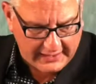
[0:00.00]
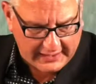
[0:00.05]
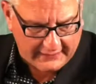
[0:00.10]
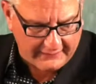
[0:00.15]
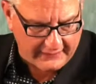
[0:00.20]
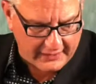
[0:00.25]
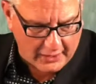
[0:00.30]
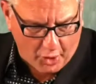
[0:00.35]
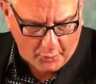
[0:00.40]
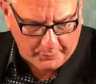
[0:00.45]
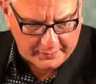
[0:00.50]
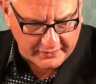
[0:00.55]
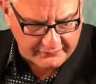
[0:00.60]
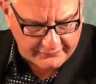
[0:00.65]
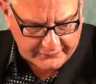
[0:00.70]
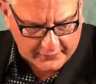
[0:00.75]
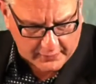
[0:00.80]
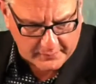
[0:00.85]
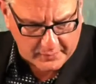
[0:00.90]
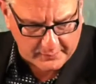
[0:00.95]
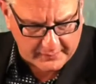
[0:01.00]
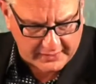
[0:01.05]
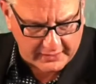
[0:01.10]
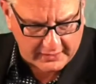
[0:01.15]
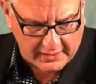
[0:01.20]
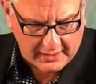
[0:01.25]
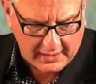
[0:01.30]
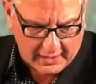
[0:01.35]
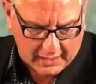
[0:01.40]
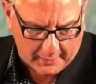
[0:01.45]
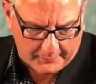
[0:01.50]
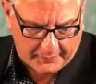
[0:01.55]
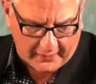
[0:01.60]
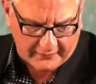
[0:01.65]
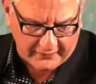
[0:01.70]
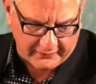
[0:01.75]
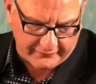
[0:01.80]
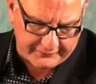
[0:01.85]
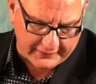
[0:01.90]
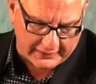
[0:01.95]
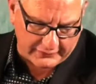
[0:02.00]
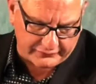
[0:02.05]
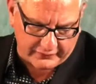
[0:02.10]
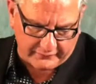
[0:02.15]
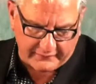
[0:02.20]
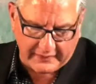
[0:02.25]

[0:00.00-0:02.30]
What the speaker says: in the open firmament upon the face